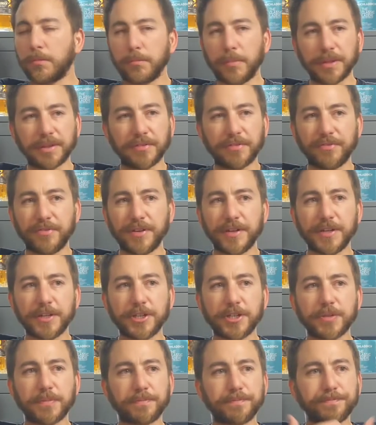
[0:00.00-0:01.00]
but the
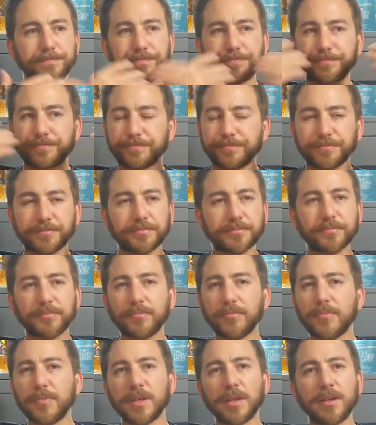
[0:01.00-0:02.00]
finish,
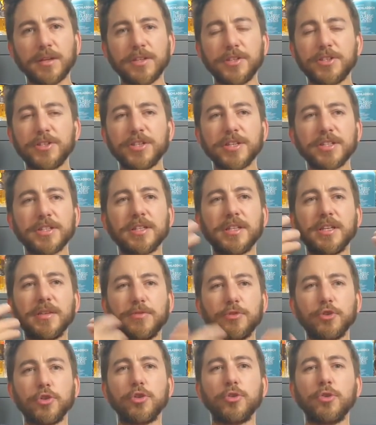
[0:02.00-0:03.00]
it just
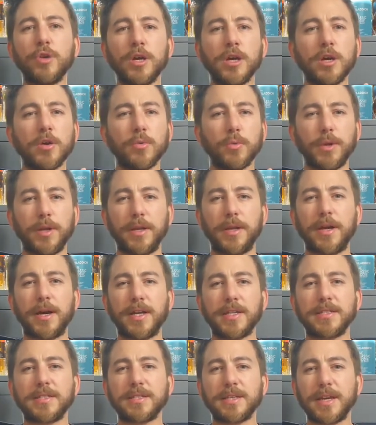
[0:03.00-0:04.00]
leaves you with a
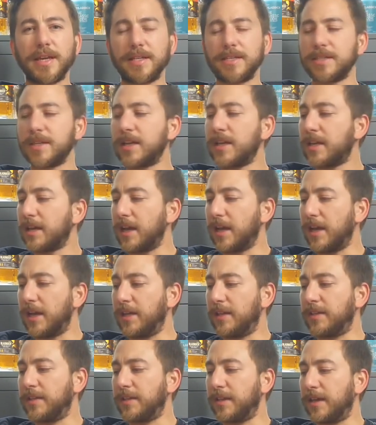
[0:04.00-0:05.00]
nice taste,
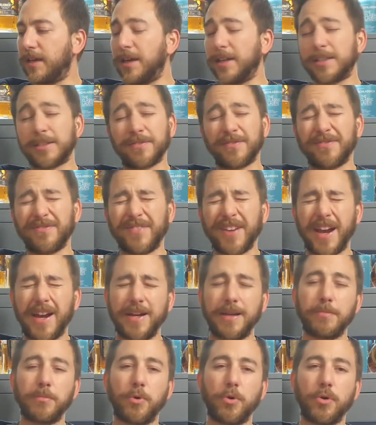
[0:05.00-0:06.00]
and it's
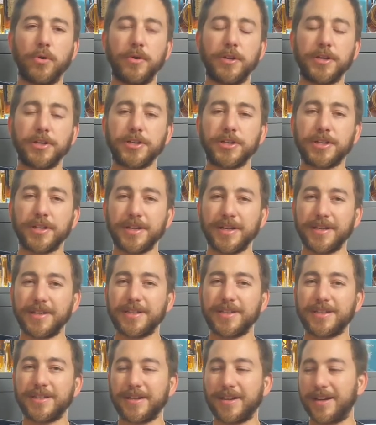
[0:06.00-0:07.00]
very Moorish.
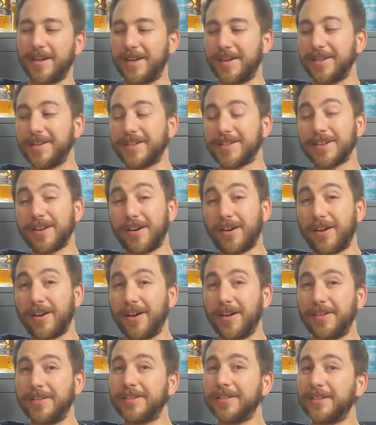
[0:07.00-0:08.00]
It's
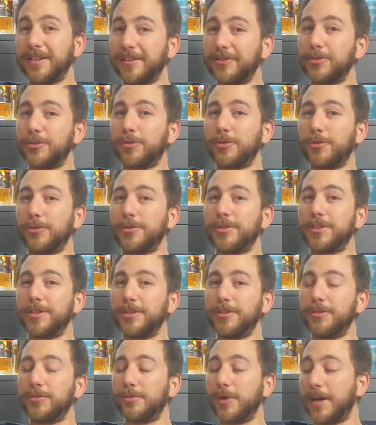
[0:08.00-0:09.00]
hard not to
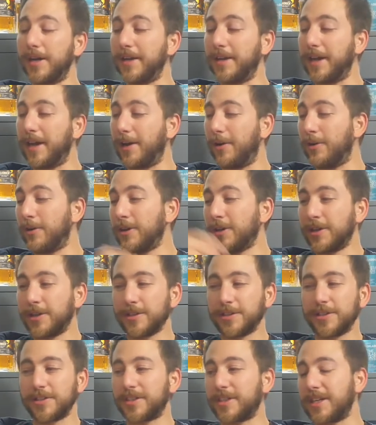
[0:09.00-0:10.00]
continue right now.
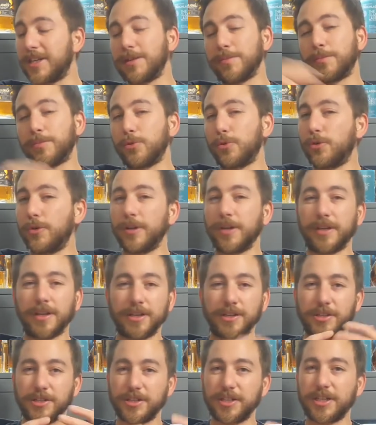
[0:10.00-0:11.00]
Just keep pouring
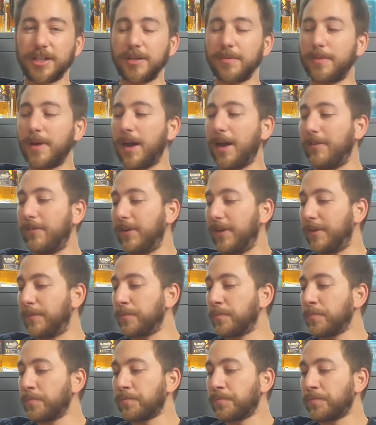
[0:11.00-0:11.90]
and just keep having.